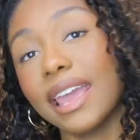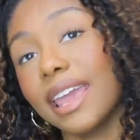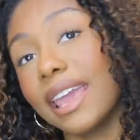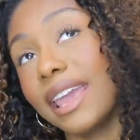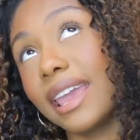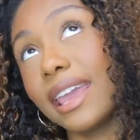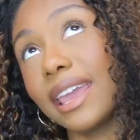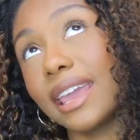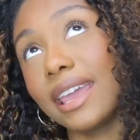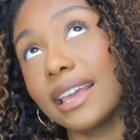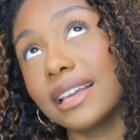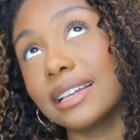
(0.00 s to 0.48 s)

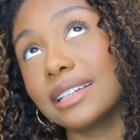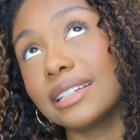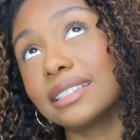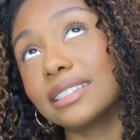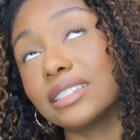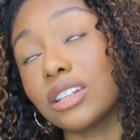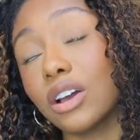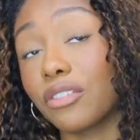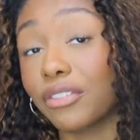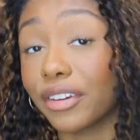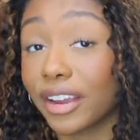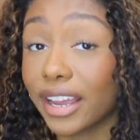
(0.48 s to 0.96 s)

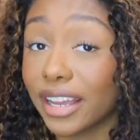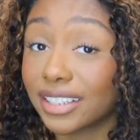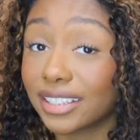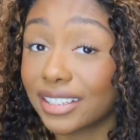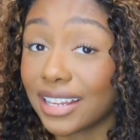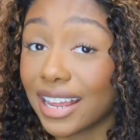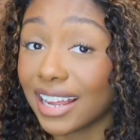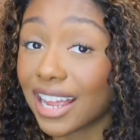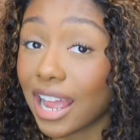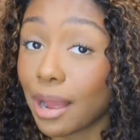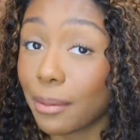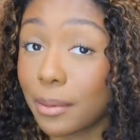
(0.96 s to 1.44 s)
And don't forget
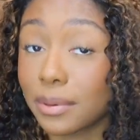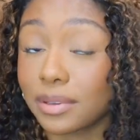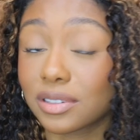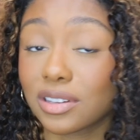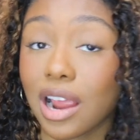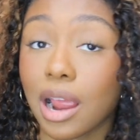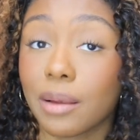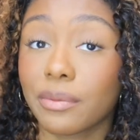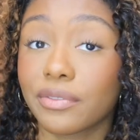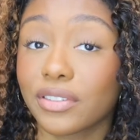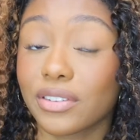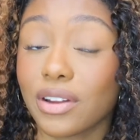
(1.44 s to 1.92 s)
to like, comment,
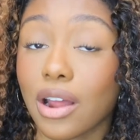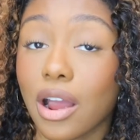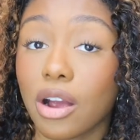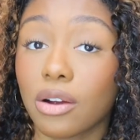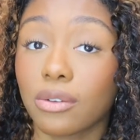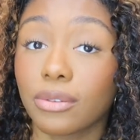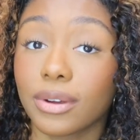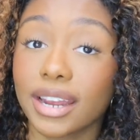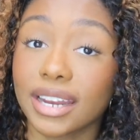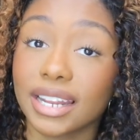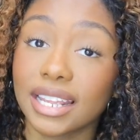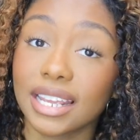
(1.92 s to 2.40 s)
subscribe if you're not
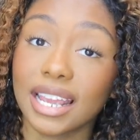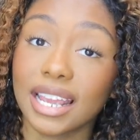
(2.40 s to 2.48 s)
already.